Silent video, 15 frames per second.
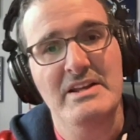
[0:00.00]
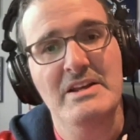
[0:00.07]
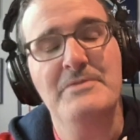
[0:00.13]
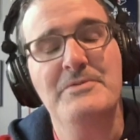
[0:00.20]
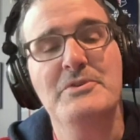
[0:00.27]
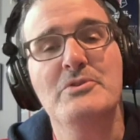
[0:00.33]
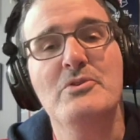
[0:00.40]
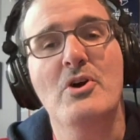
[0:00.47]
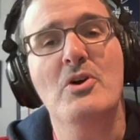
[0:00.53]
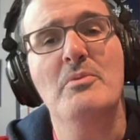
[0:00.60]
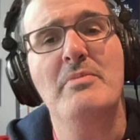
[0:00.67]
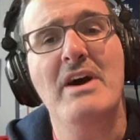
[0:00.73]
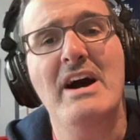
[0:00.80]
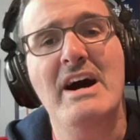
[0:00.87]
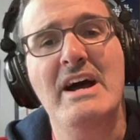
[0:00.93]
If you go
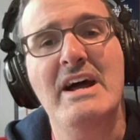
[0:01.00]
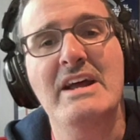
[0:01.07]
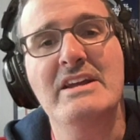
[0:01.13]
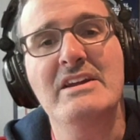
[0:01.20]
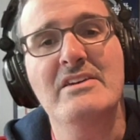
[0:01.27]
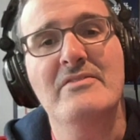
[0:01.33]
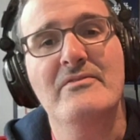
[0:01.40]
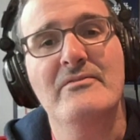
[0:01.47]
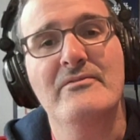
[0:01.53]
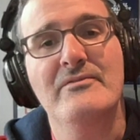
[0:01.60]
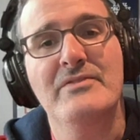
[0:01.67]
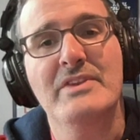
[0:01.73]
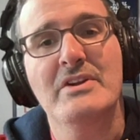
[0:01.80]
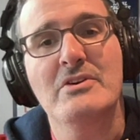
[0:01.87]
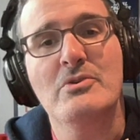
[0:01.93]
by
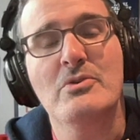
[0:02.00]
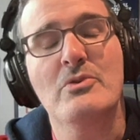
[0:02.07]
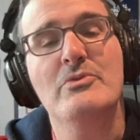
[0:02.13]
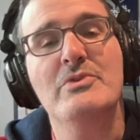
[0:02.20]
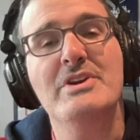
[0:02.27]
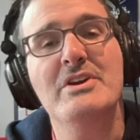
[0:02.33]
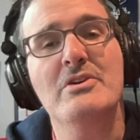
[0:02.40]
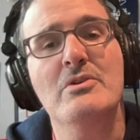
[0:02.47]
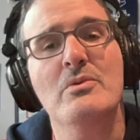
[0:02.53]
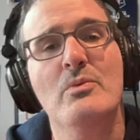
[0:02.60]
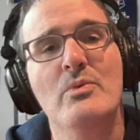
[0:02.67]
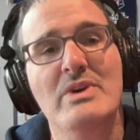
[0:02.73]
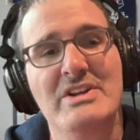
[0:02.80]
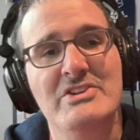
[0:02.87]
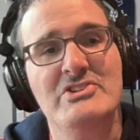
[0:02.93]
career
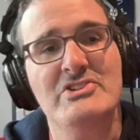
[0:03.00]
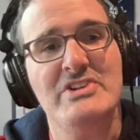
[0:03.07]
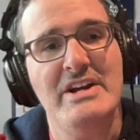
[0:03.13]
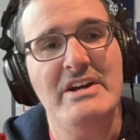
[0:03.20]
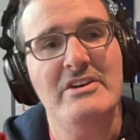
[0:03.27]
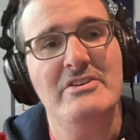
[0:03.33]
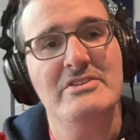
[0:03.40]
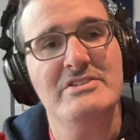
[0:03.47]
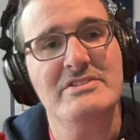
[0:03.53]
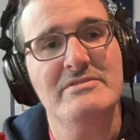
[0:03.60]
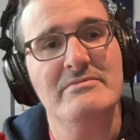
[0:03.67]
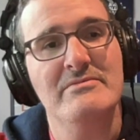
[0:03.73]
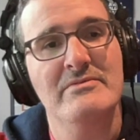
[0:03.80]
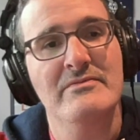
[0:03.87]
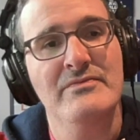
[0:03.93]
win shares,
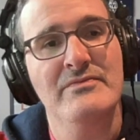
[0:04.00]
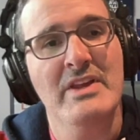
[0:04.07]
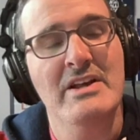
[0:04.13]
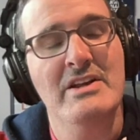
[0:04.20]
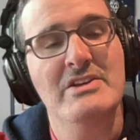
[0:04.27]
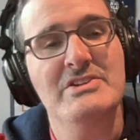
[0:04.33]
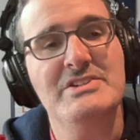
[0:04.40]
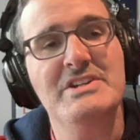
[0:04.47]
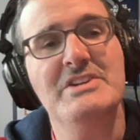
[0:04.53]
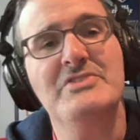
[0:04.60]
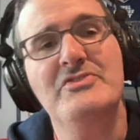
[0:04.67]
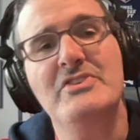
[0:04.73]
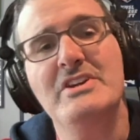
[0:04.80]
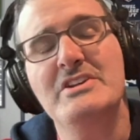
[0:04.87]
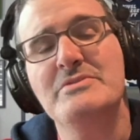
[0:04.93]
She has
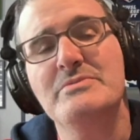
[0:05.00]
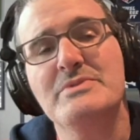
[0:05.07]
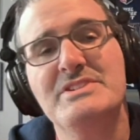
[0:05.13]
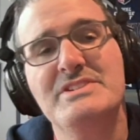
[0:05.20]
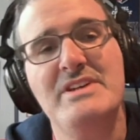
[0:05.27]
finished with